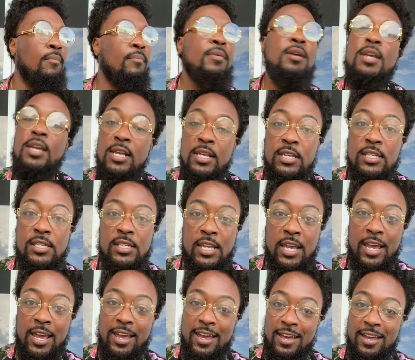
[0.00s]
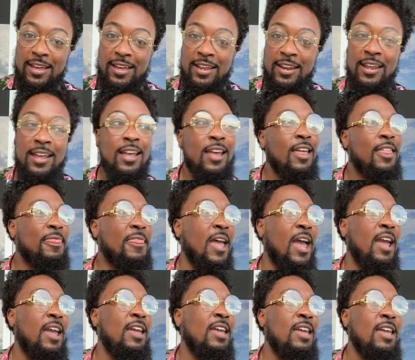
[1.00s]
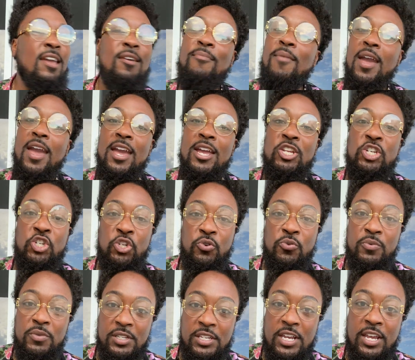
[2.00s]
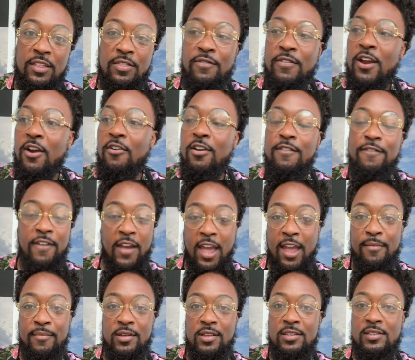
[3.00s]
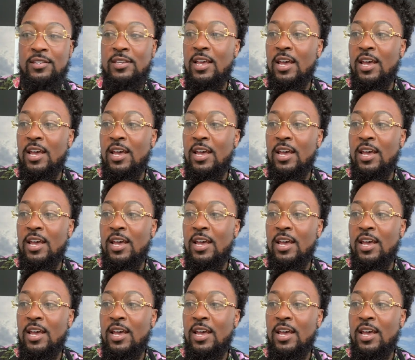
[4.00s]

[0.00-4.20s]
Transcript: He said that he made Juneteenth very famous